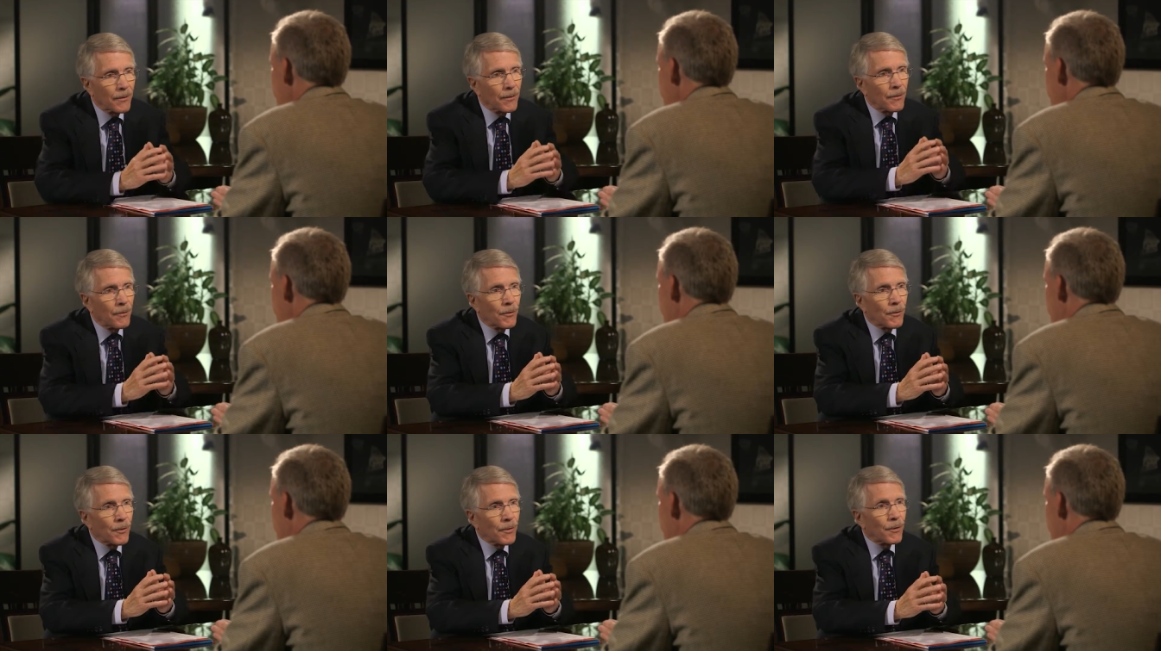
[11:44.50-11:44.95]

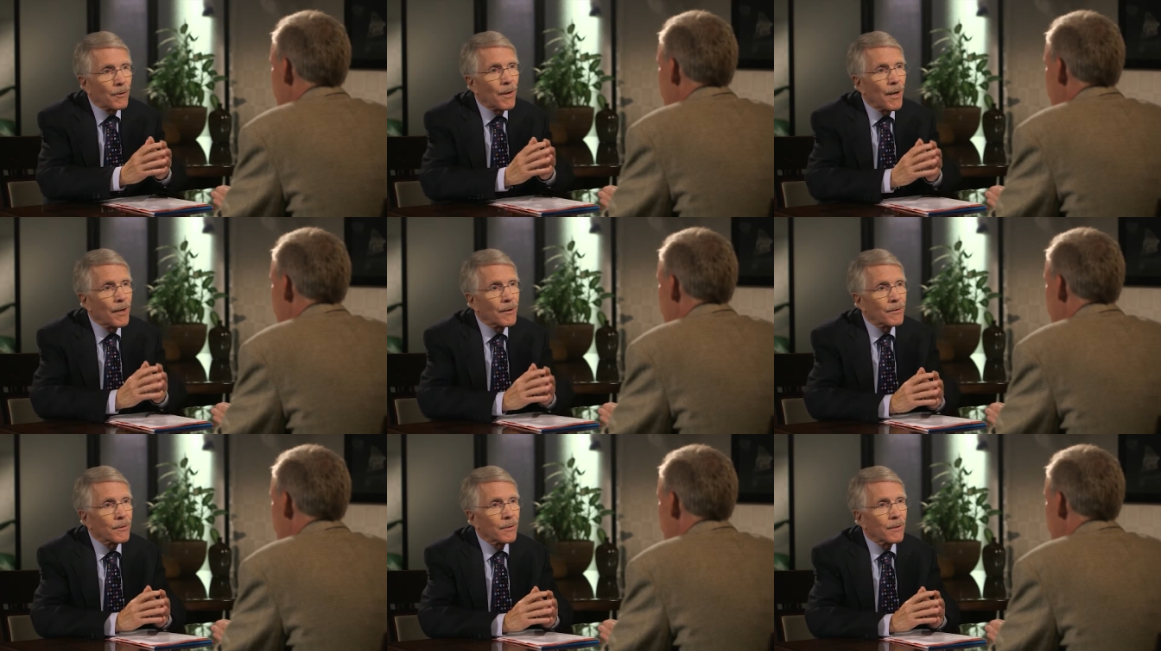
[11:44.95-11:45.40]
you, your
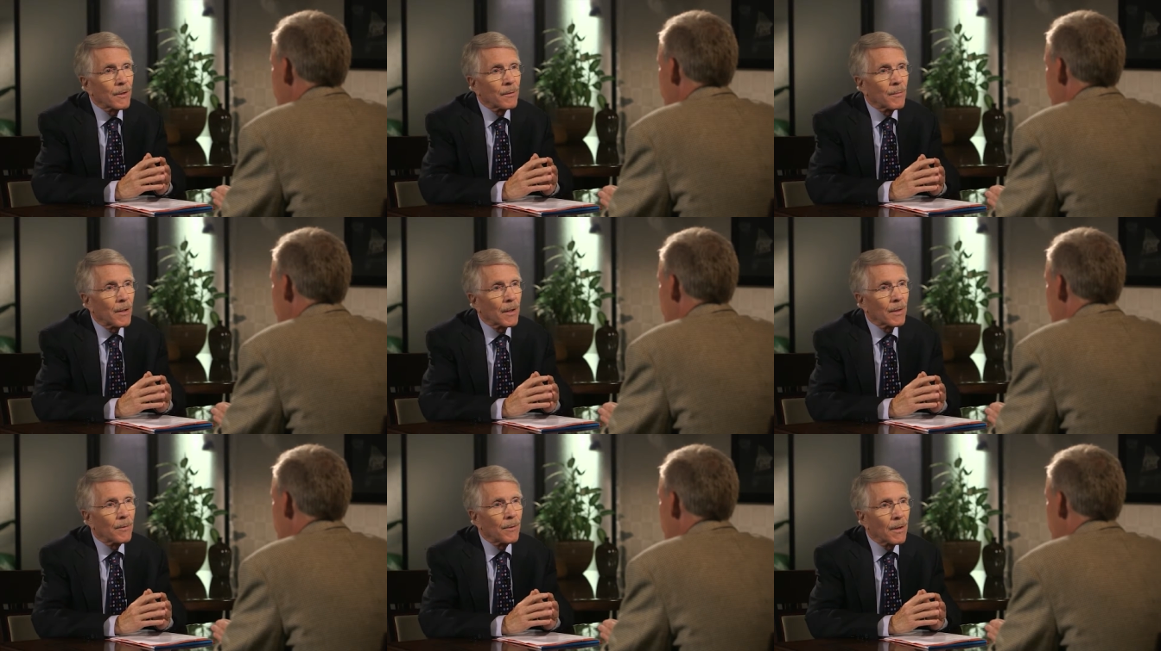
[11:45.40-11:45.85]
answer to
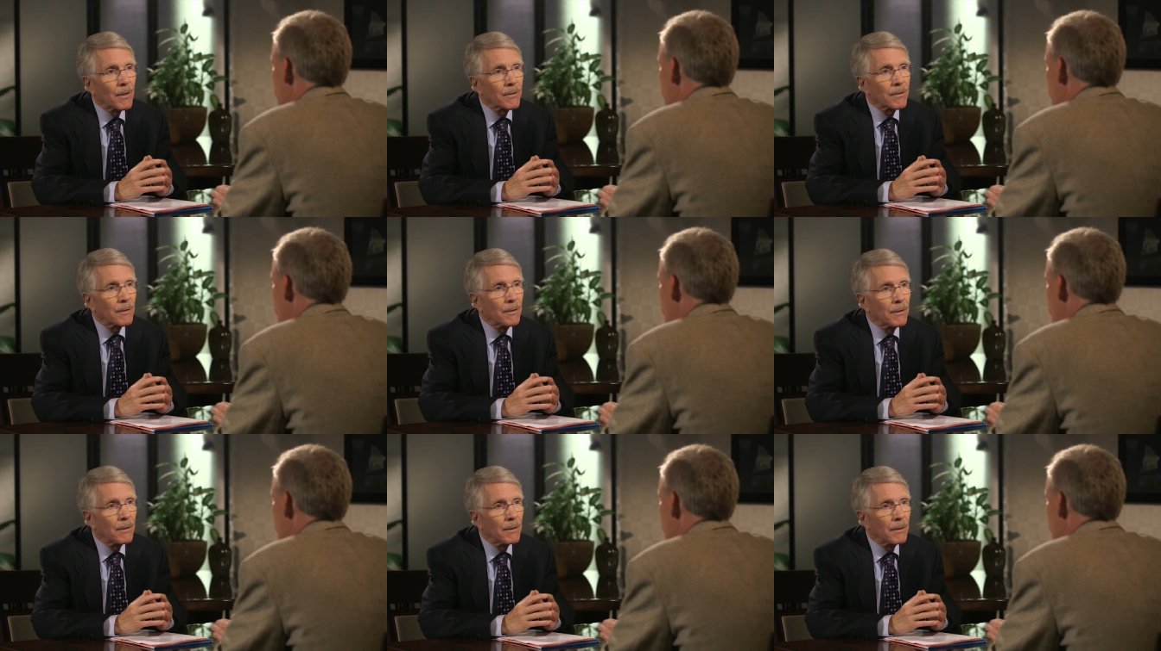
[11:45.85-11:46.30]
my
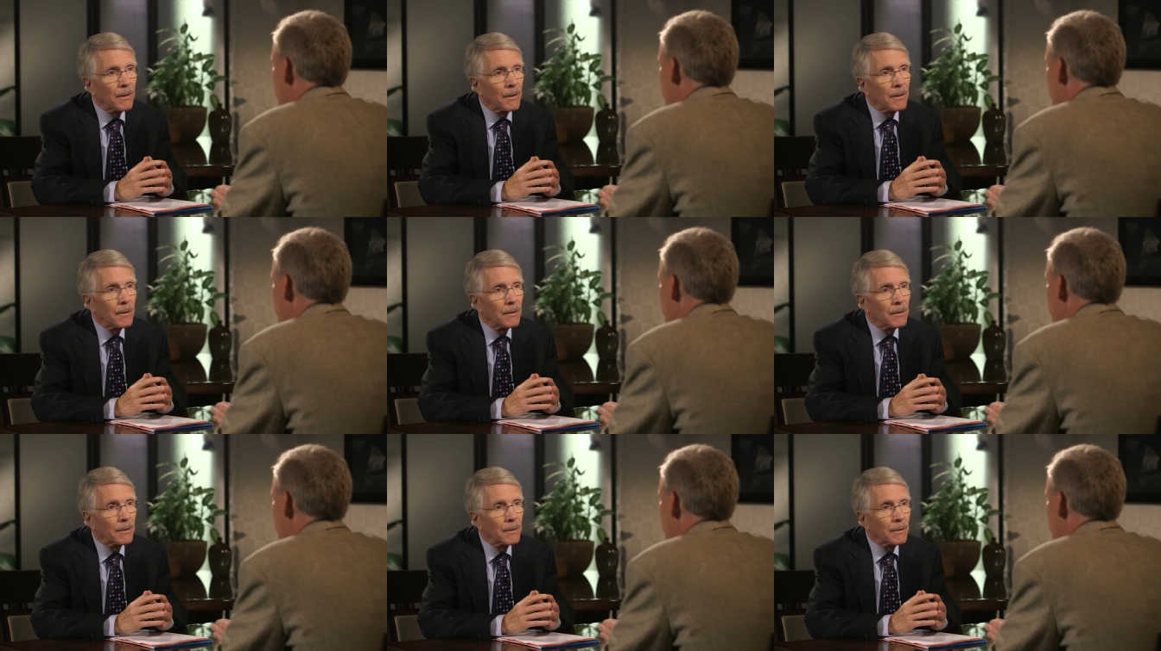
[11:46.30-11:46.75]
question
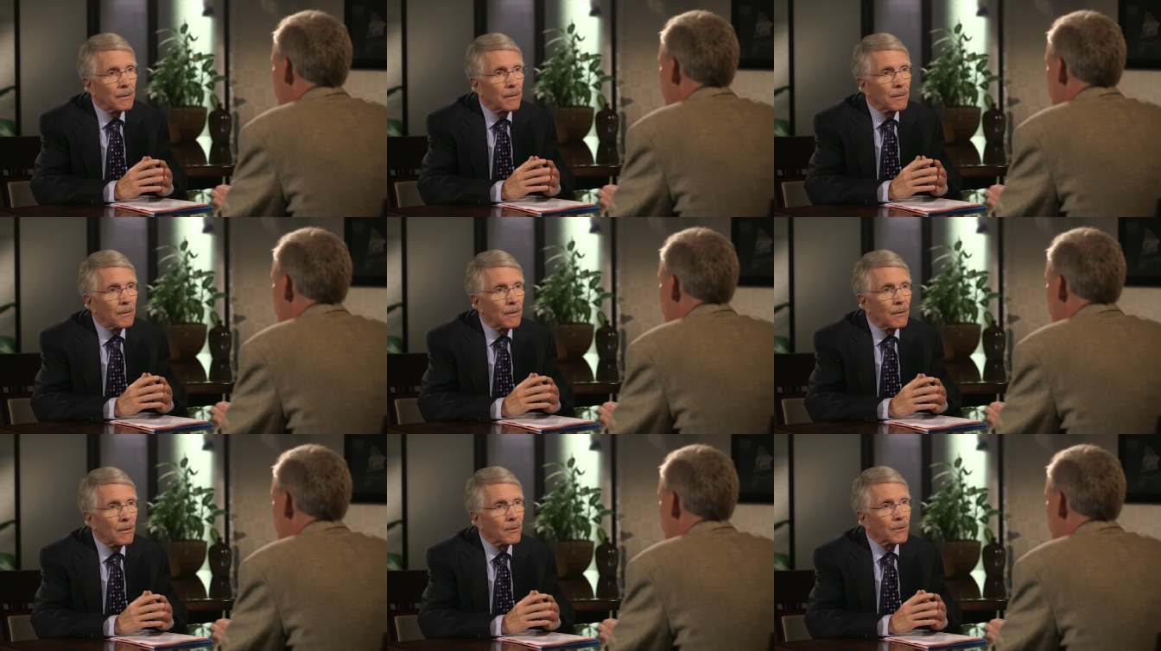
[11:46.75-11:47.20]
is
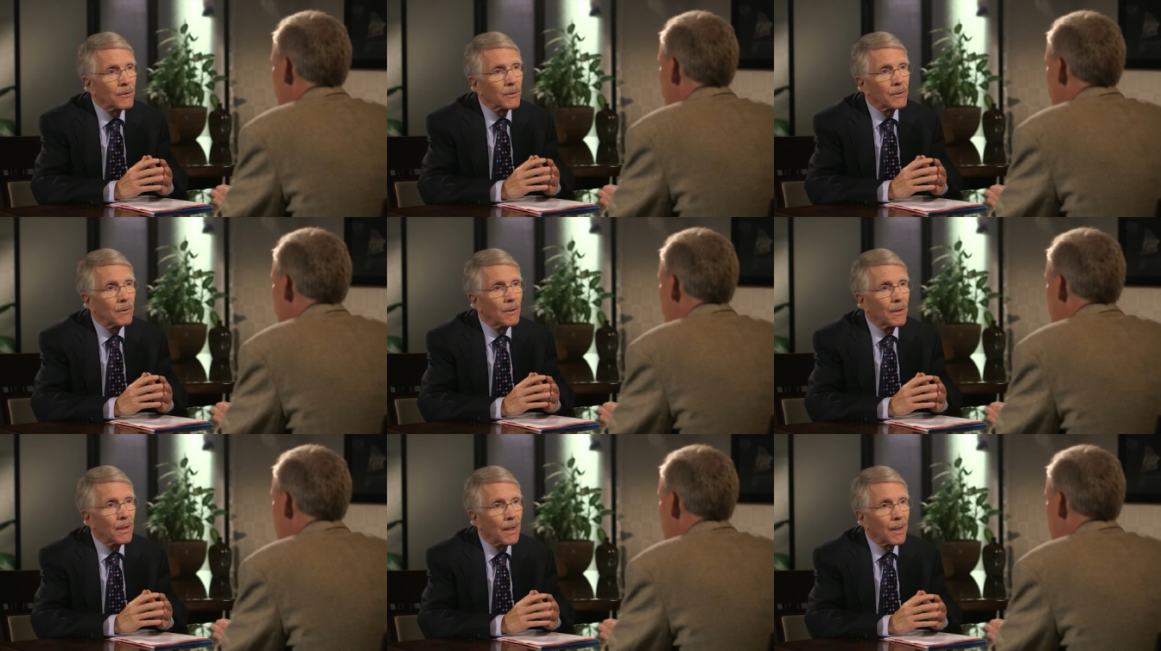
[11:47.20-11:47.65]

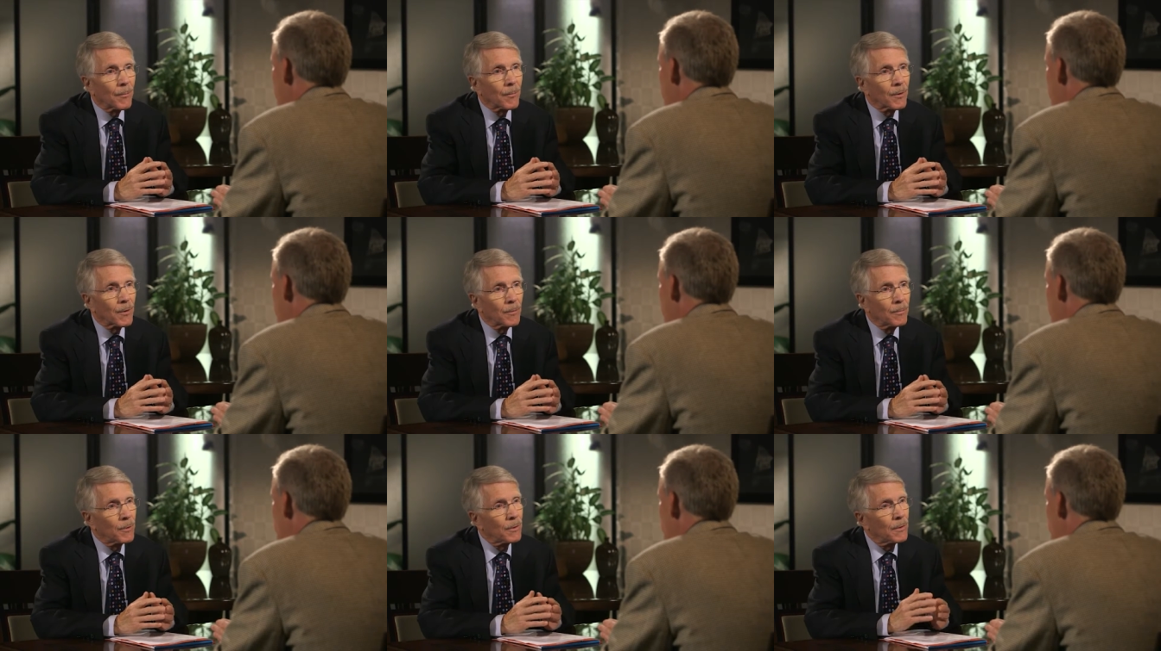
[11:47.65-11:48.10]
also
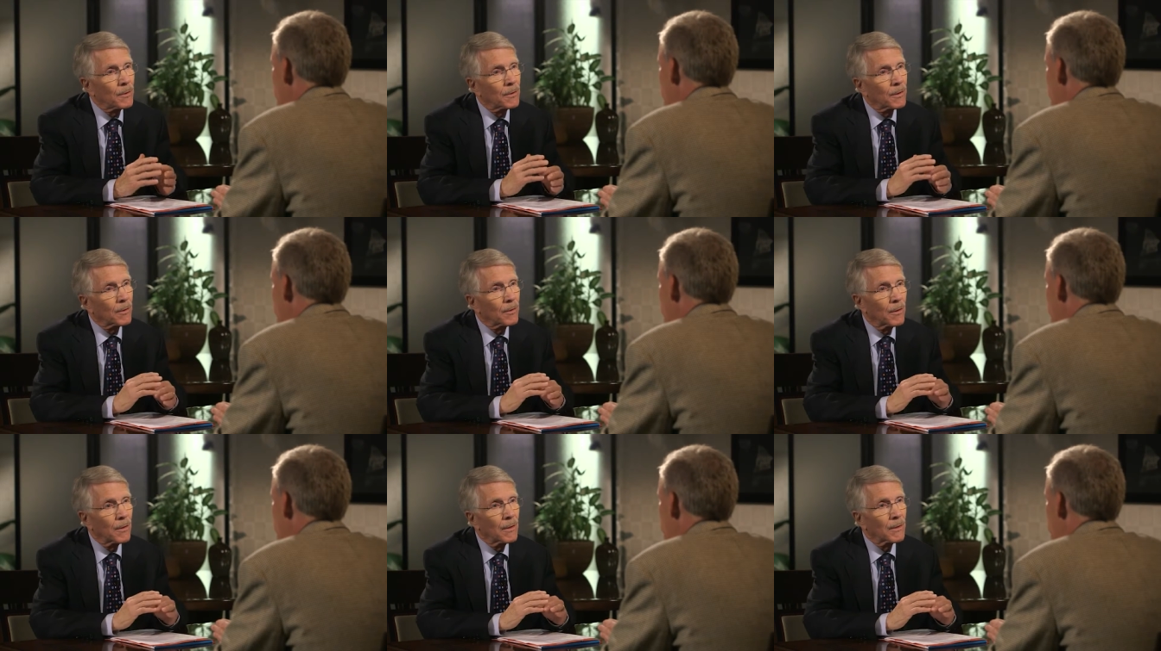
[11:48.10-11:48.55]
applicable
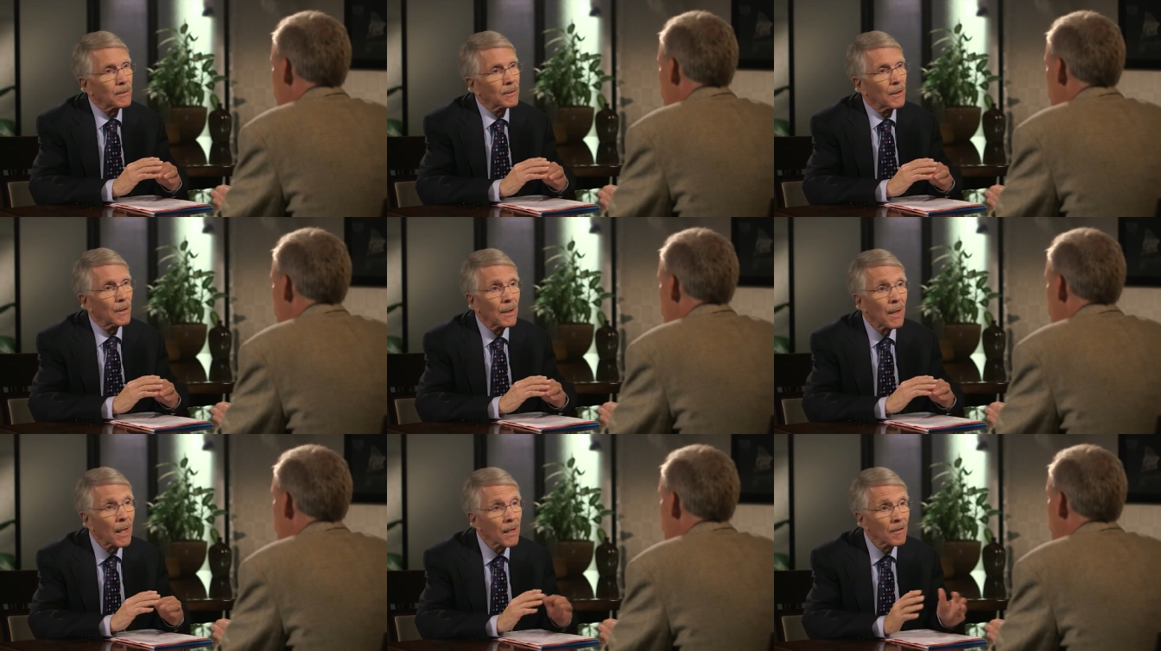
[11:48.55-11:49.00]
across a
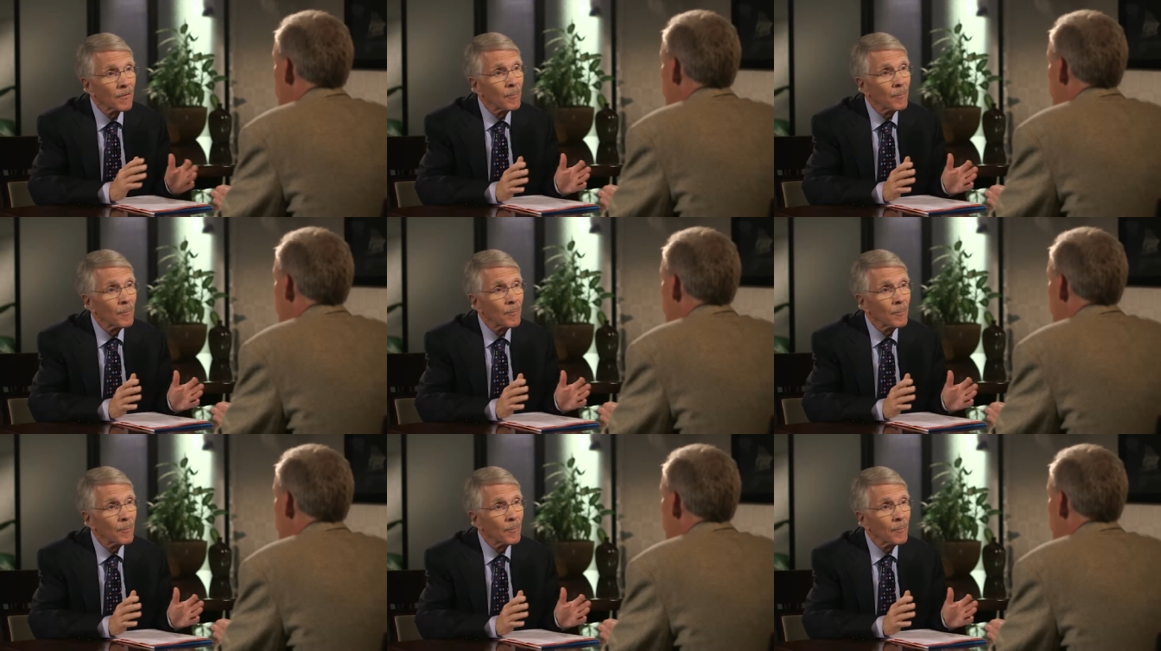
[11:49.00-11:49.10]
lot